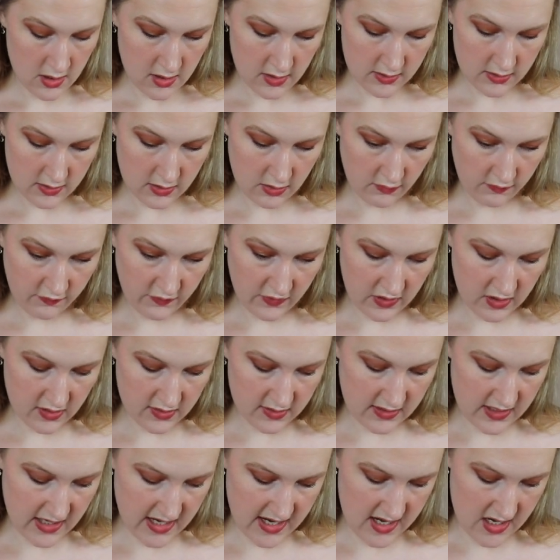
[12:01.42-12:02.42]
So
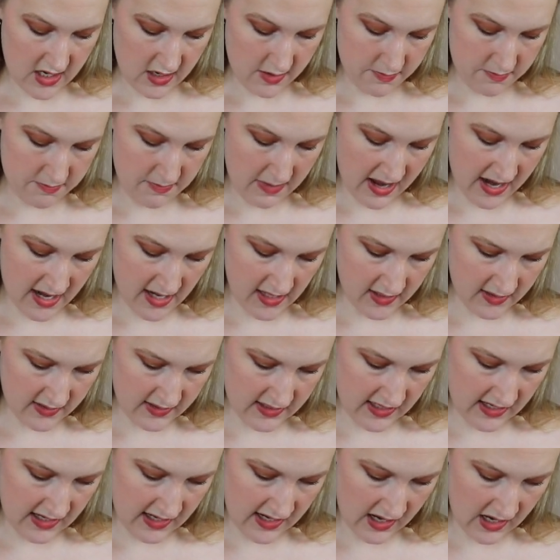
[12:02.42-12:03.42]
first item, Mine
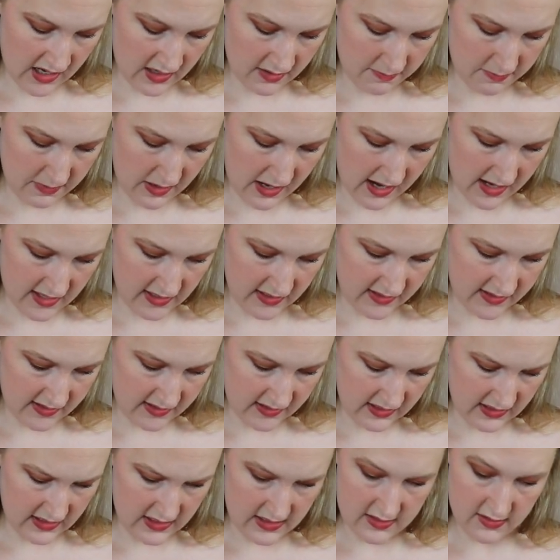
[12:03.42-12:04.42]
Tan Body
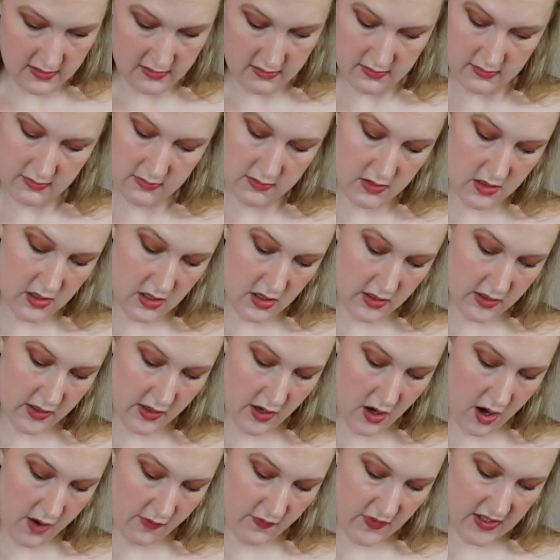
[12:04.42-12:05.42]
Skin uh,
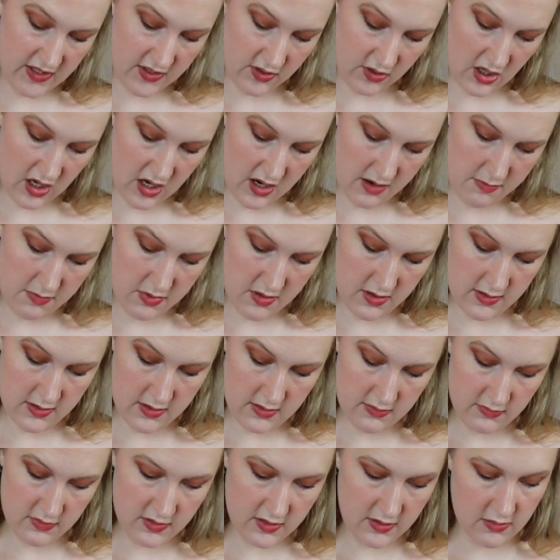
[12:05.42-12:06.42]
Coffee Scrub.
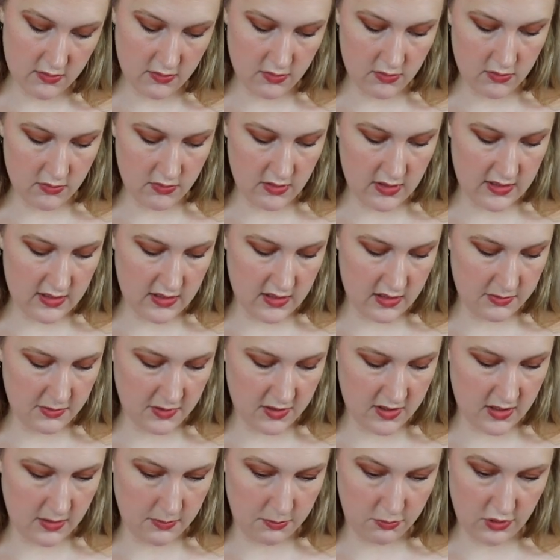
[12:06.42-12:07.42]
So this is
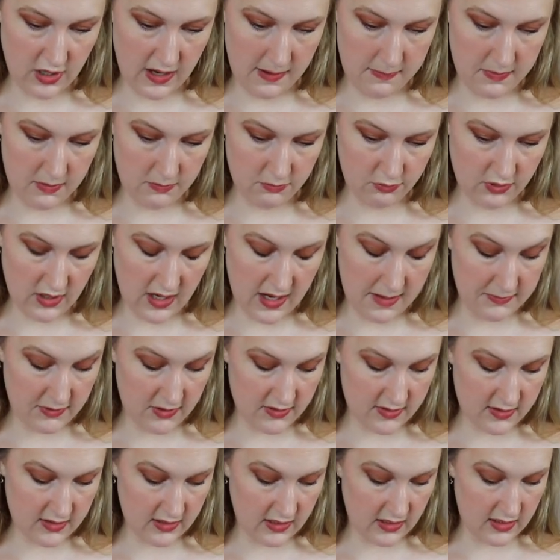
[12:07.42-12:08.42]
supposed to prep and prime
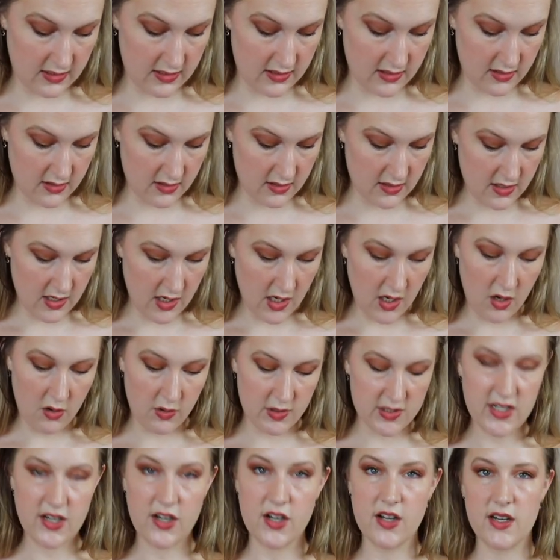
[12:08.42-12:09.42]
your skin,
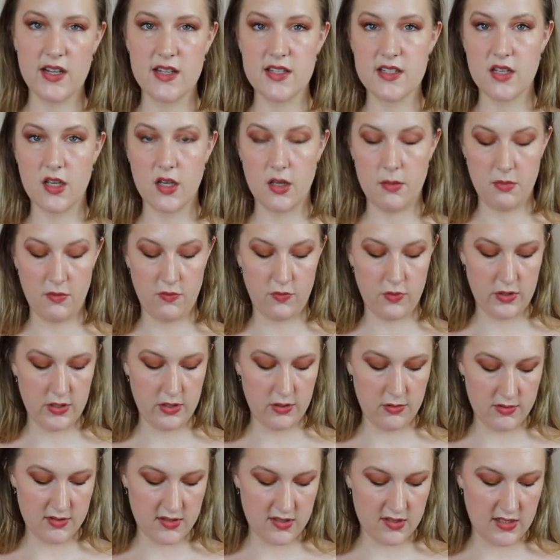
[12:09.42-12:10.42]
which I heard is good before
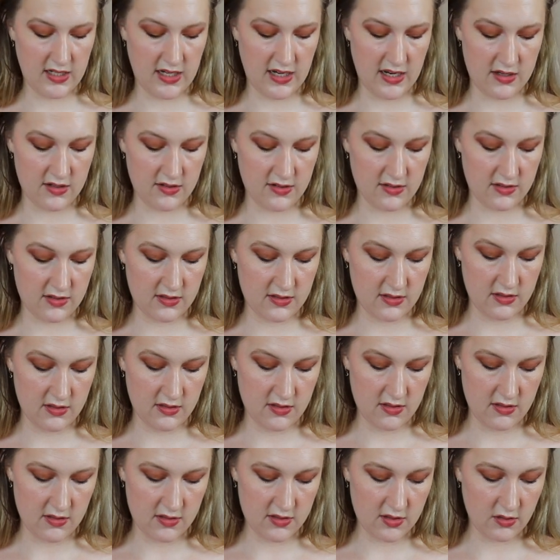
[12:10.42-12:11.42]
you use tanners.
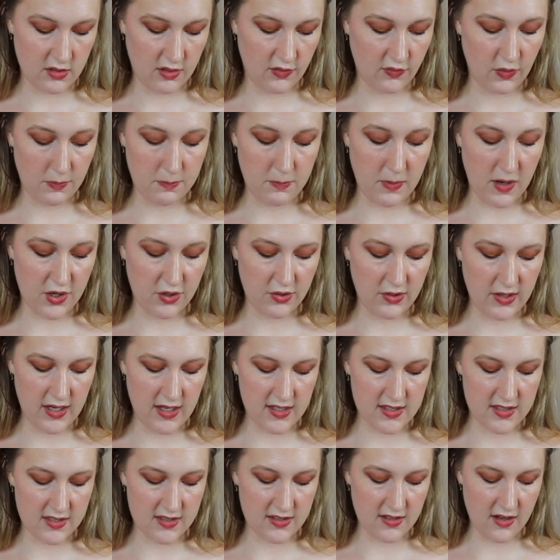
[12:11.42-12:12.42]
So it's for buttery,
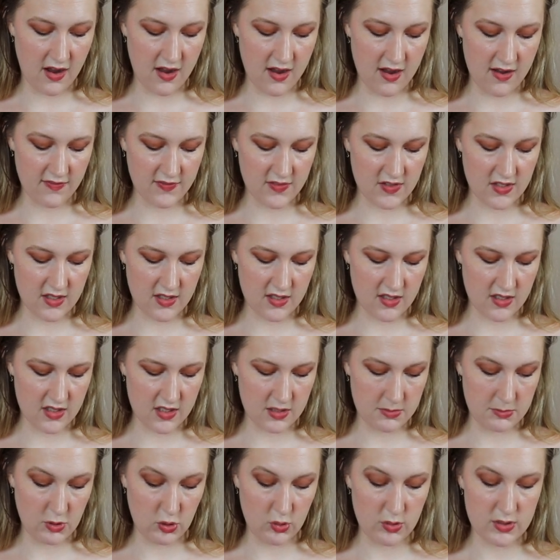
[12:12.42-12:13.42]
soft,
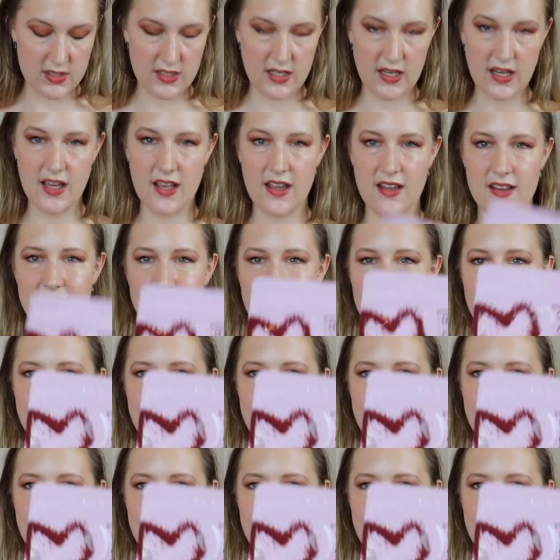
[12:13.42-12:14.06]
smooth skin.